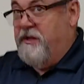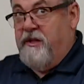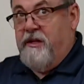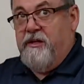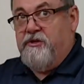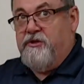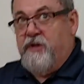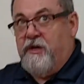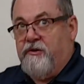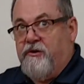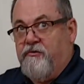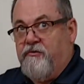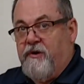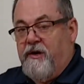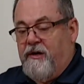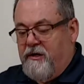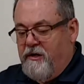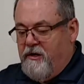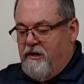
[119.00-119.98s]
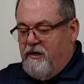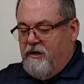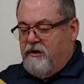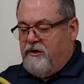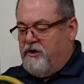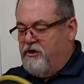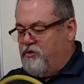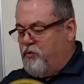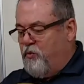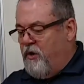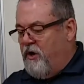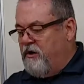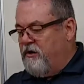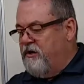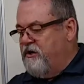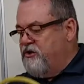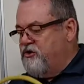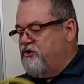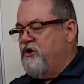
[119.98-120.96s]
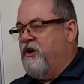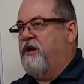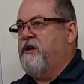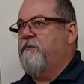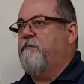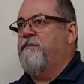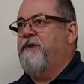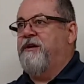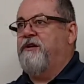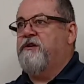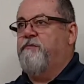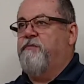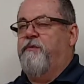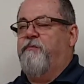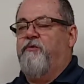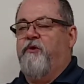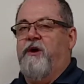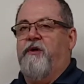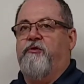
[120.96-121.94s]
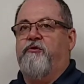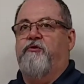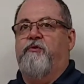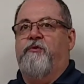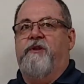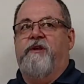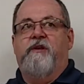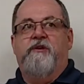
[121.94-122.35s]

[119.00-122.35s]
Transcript: the injector dry, because water is not meant to be brought through the